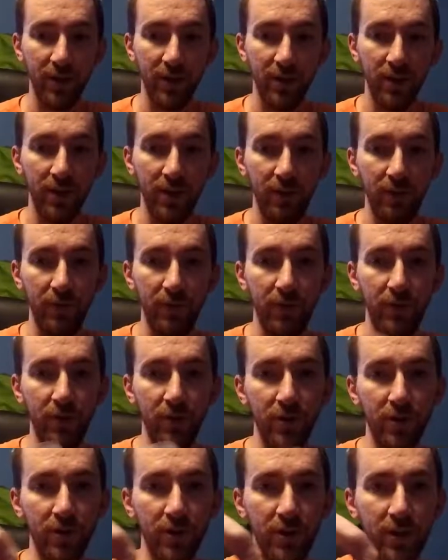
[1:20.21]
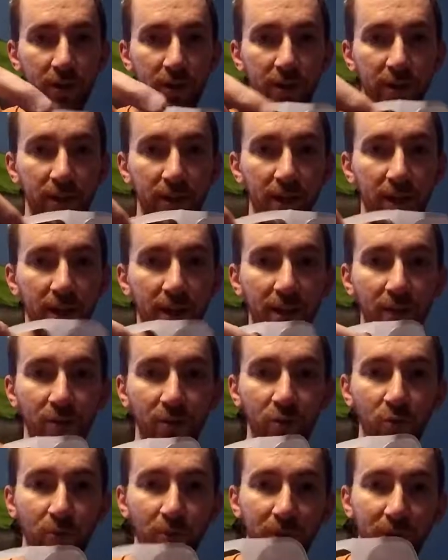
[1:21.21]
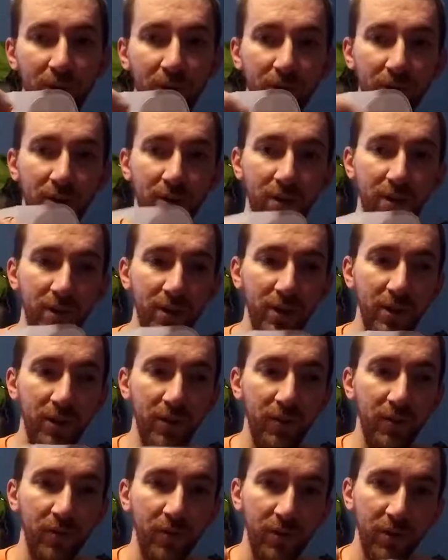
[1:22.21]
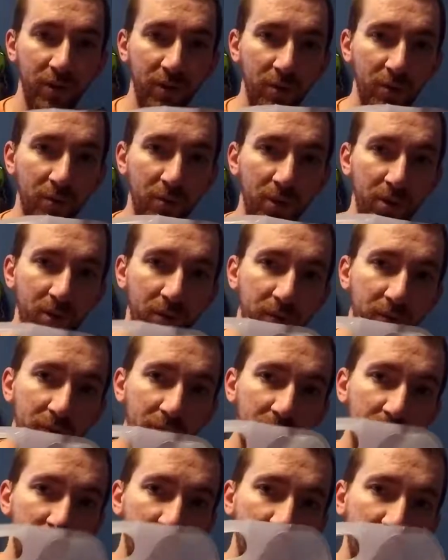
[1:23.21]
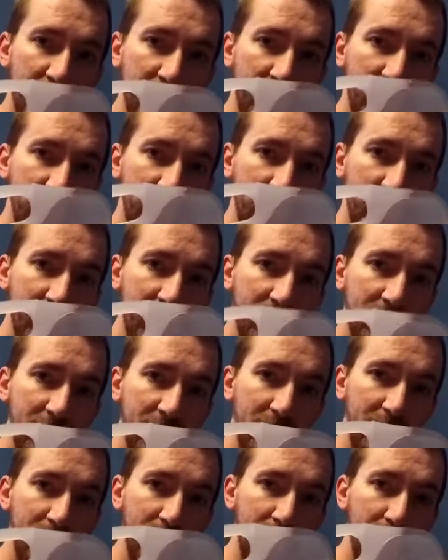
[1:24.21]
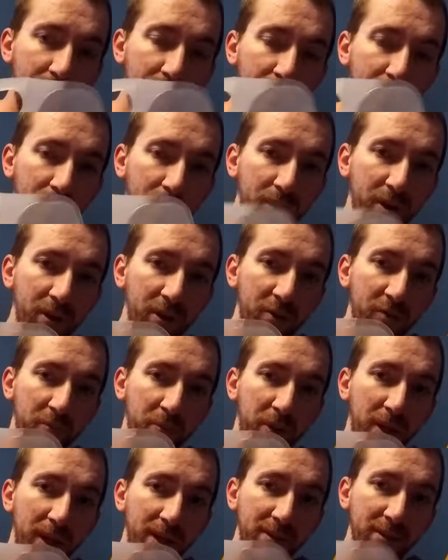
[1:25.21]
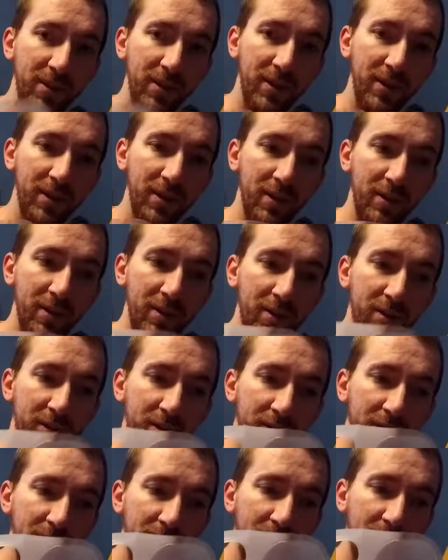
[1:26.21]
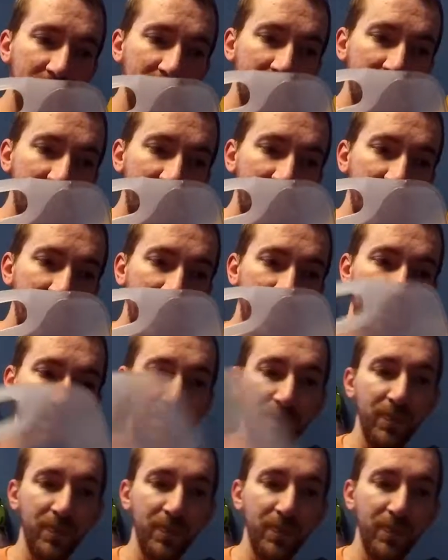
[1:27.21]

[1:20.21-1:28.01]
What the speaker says: Even your hanging loop here is a reinforced bit of plastic. I don't know if you can see that.